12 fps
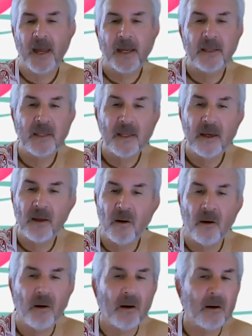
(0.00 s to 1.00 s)
God? And
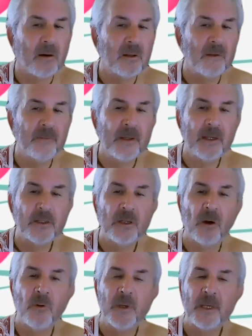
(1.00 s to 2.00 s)
all of these
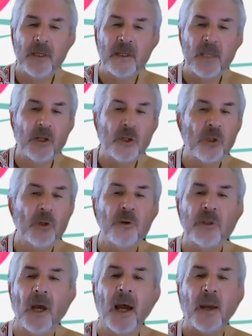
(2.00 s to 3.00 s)
yogis, they
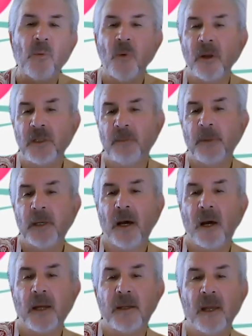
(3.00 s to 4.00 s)
choose, I want to be
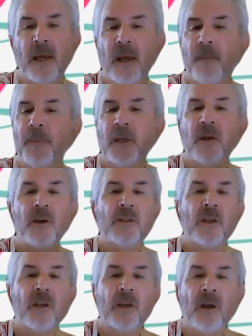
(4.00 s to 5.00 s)
God,
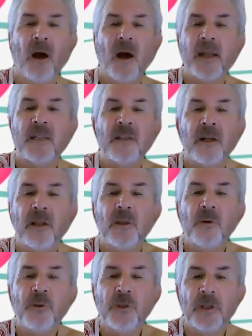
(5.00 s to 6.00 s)
because God is an
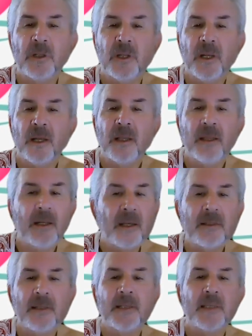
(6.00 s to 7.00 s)
illusion. He
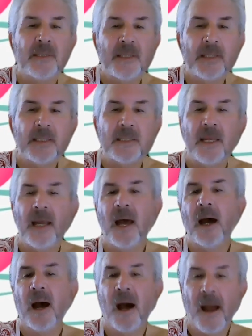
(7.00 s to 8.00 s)
doesn't exist.
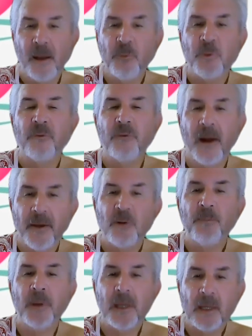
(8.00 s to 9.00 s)
I would rather
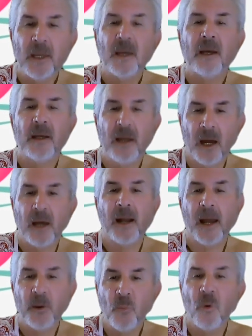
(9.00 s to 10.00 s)
be God.
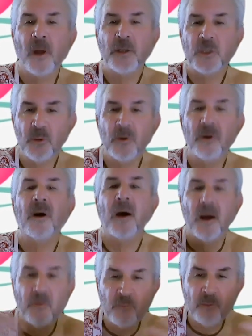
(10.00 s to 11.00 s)
I want to
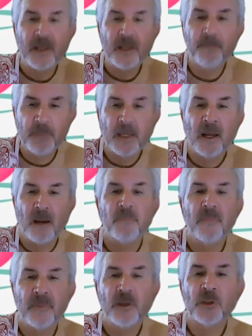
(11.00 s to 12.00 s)

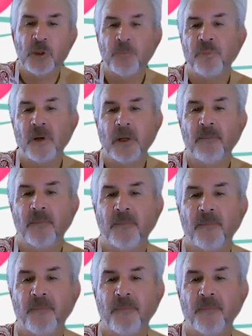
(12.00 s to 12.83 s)
become the supreme.